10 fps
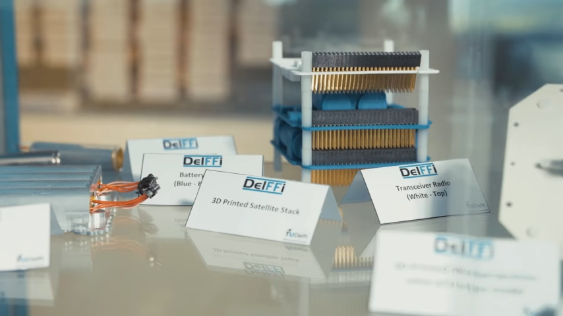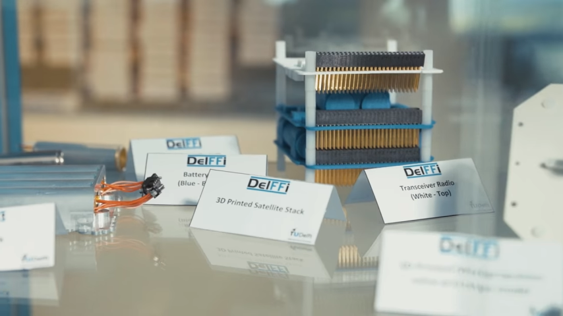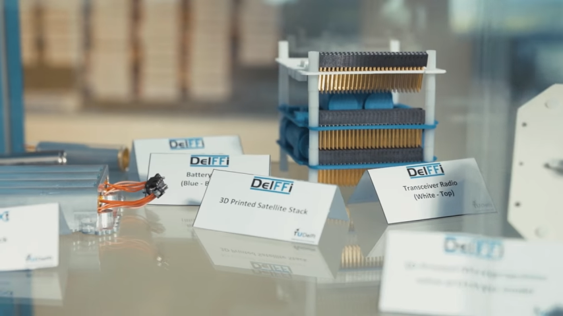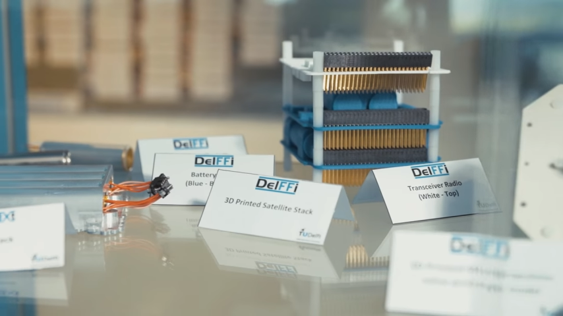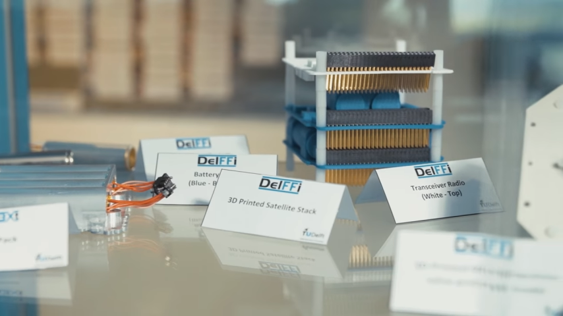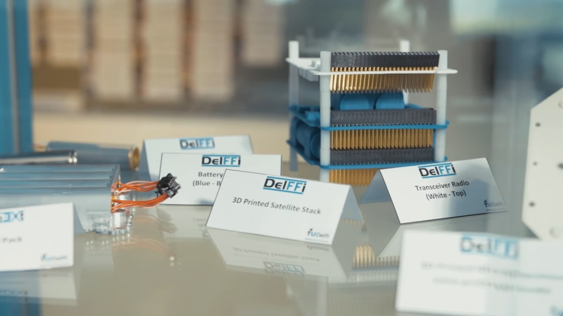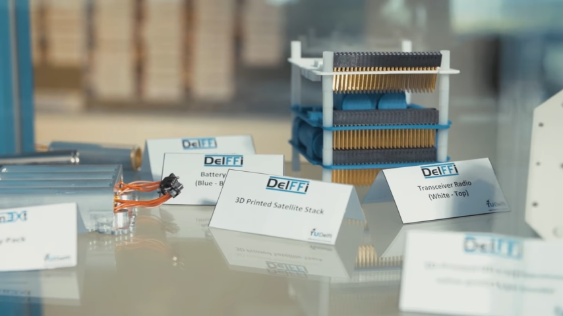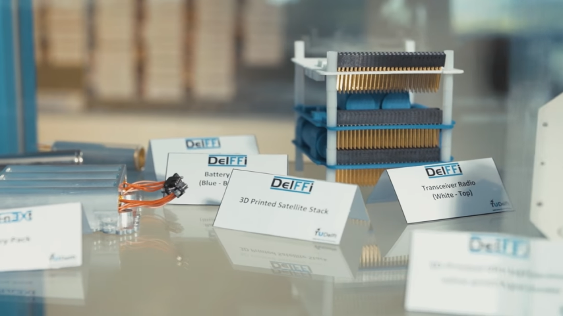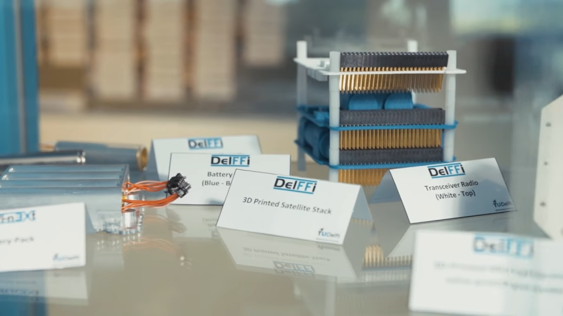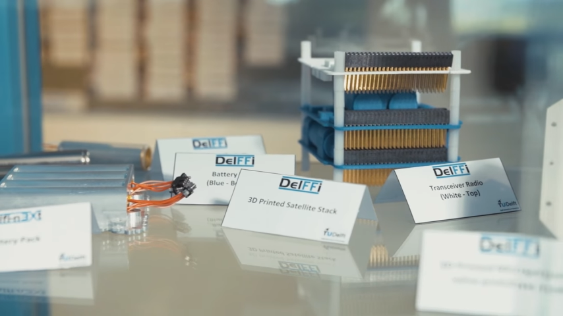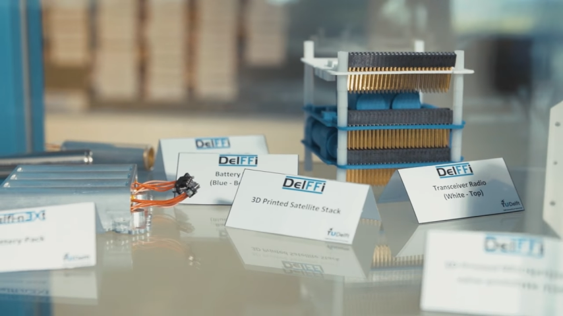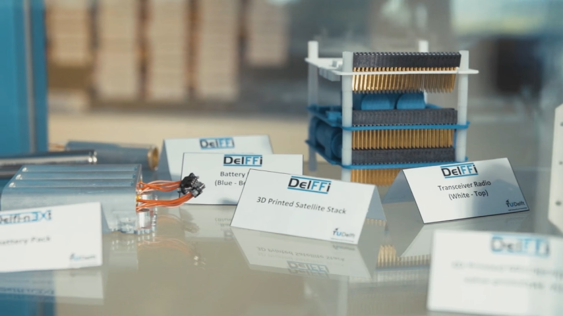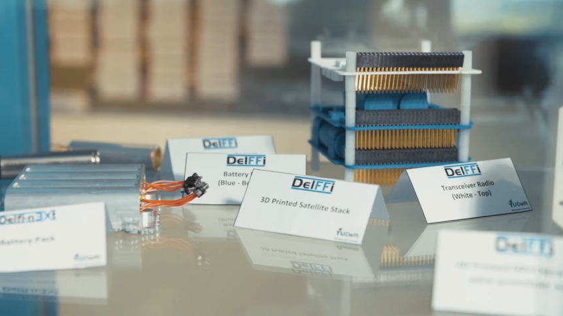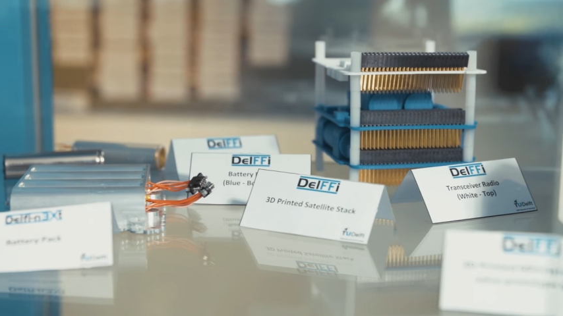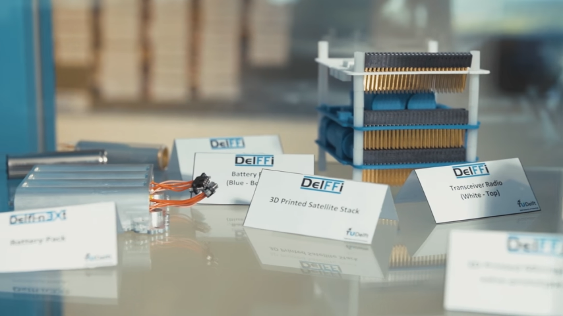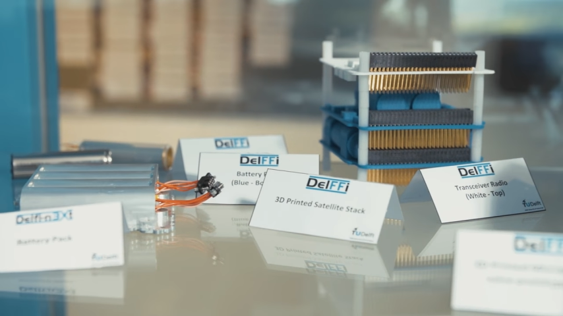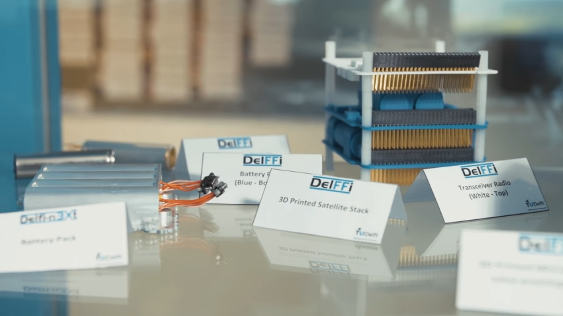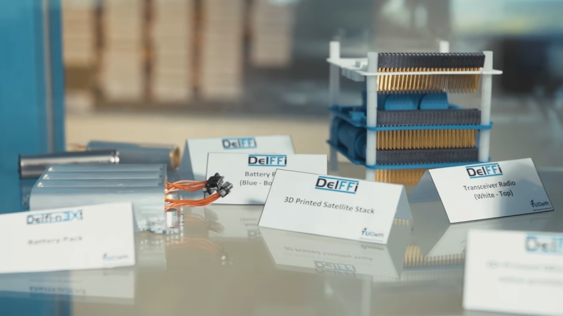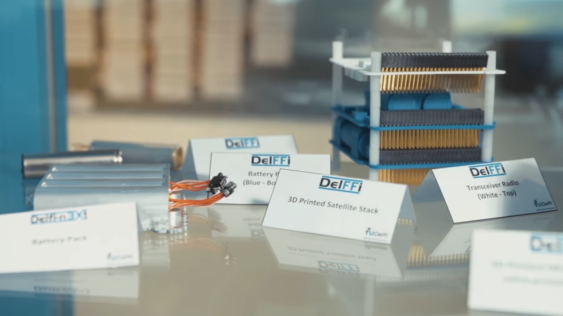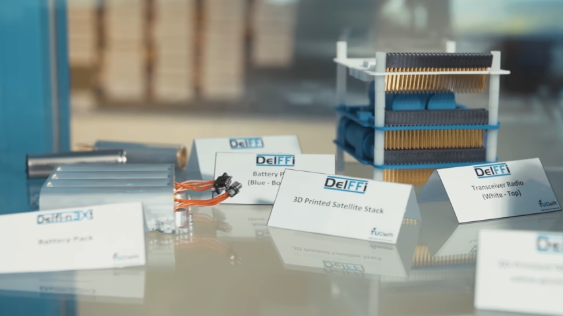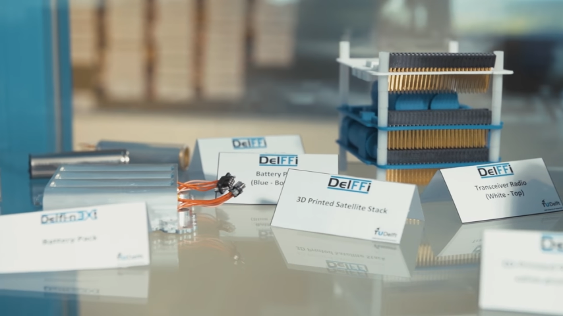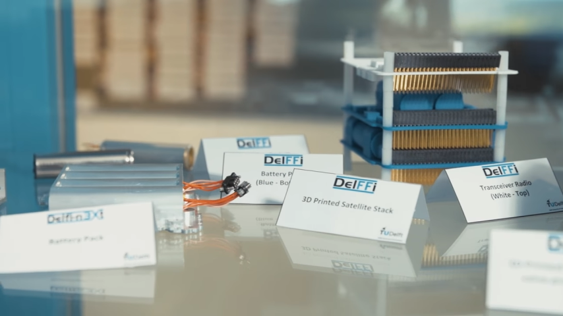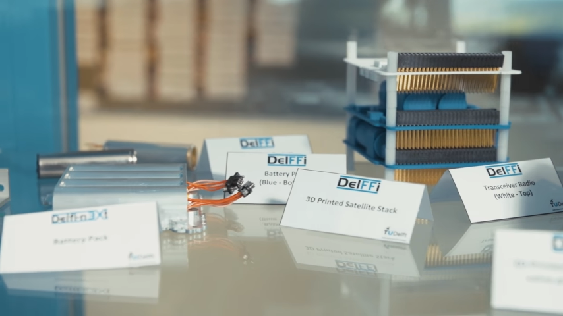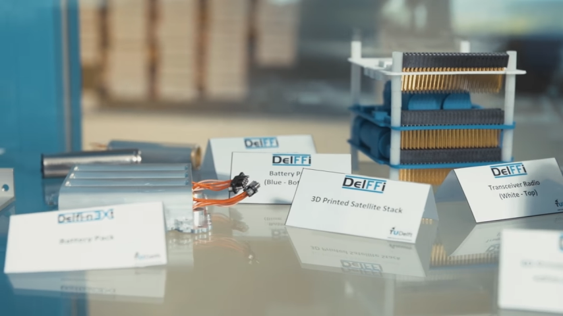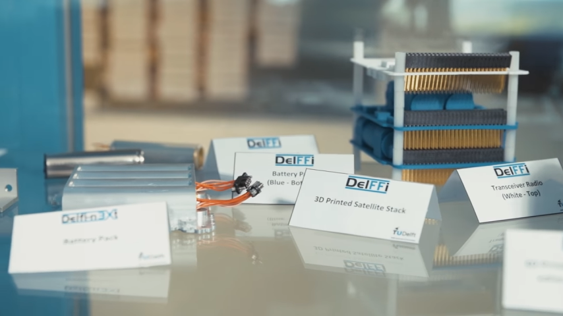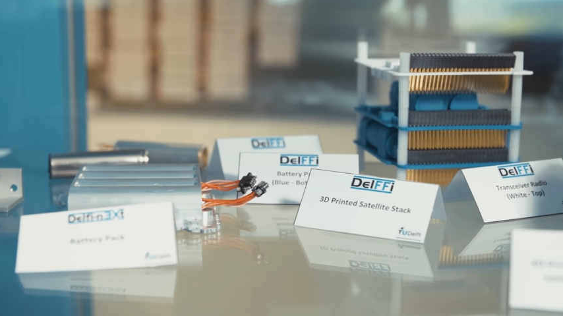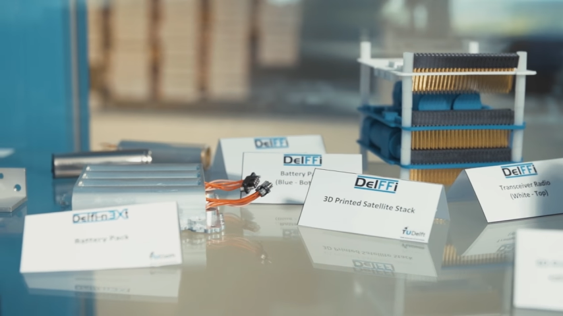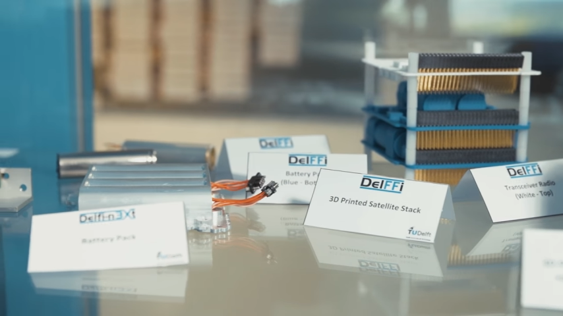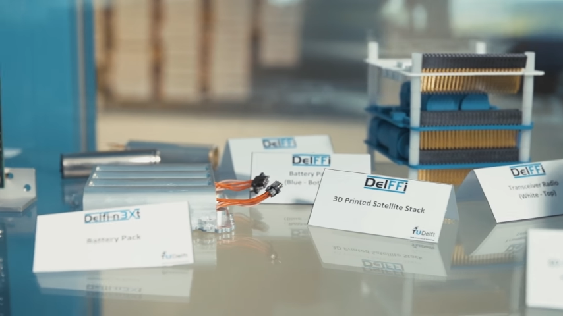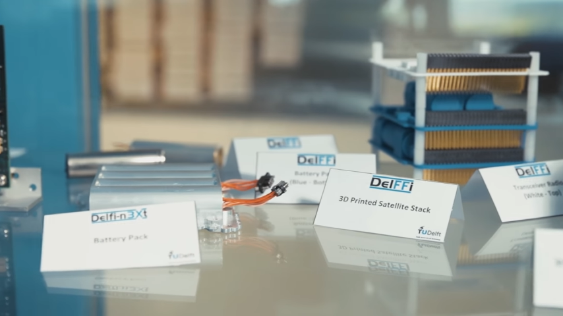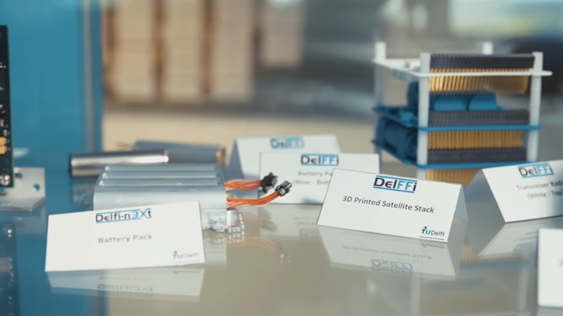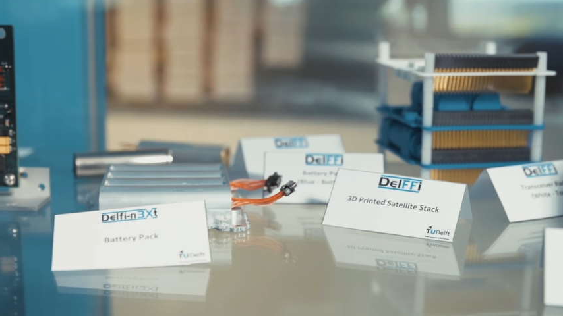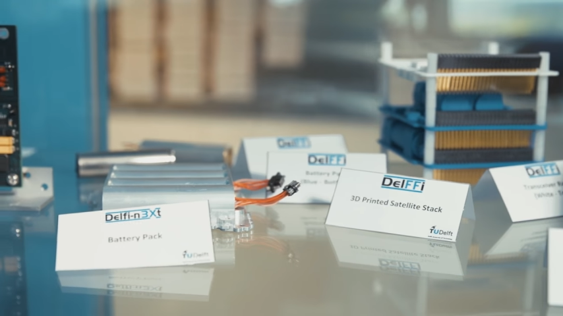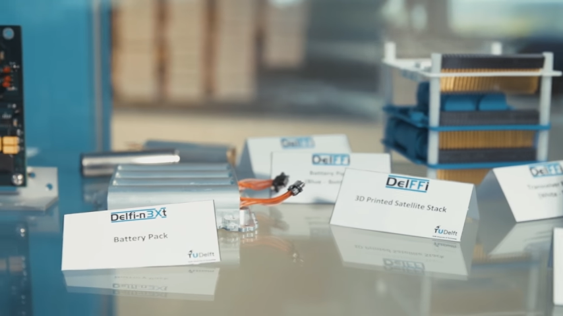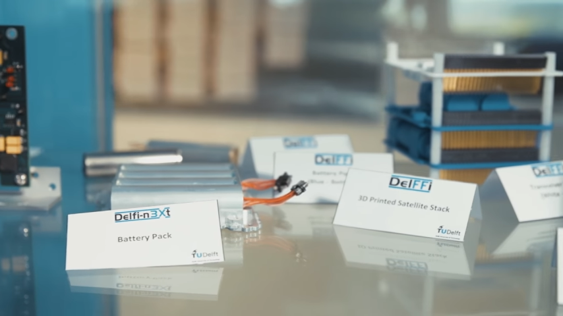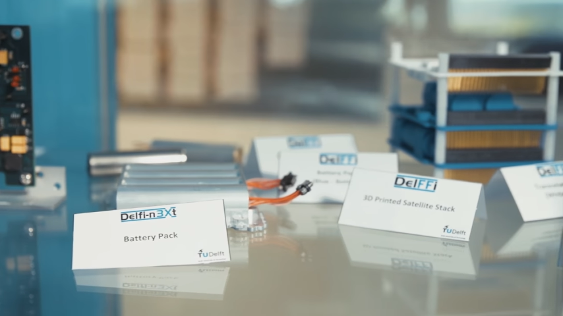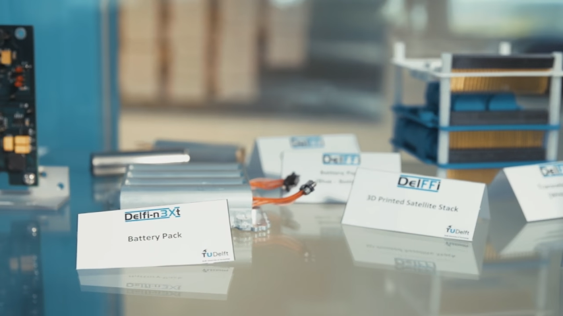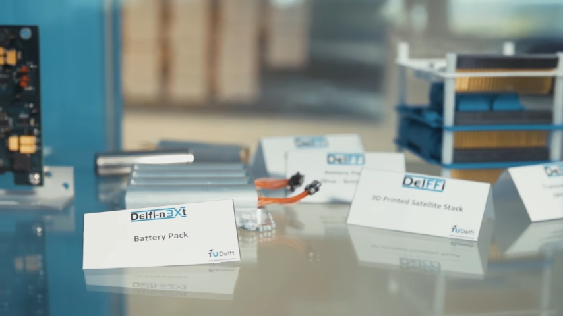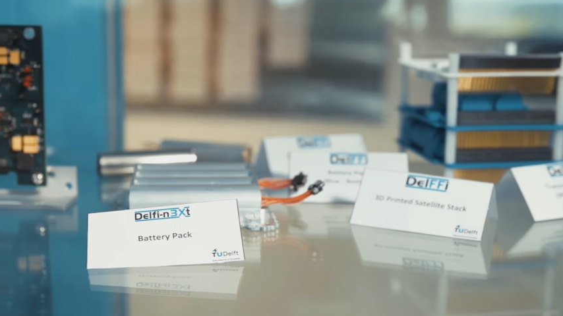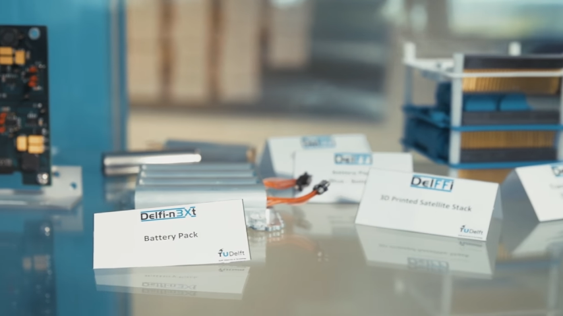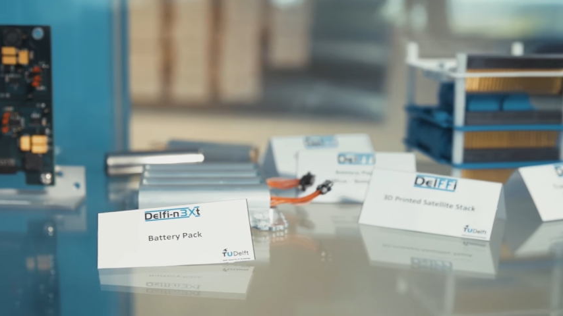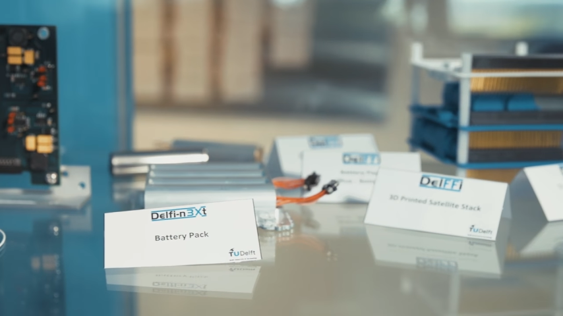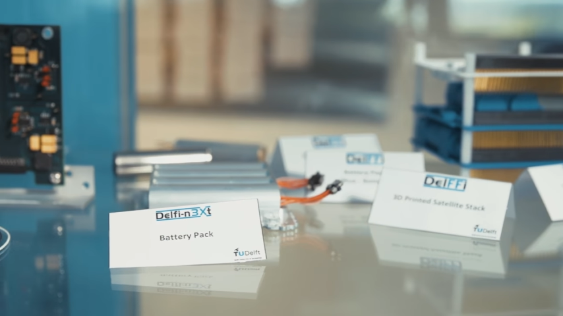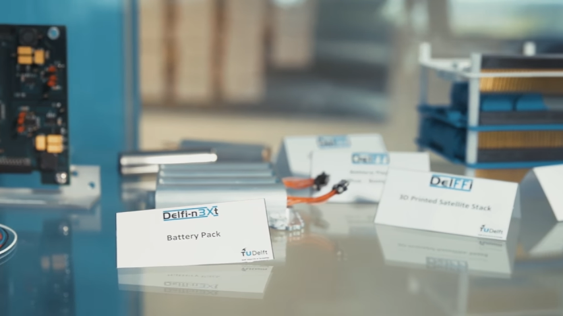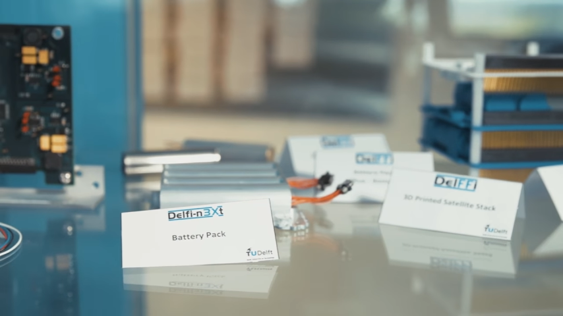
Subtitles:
(no speaker visible)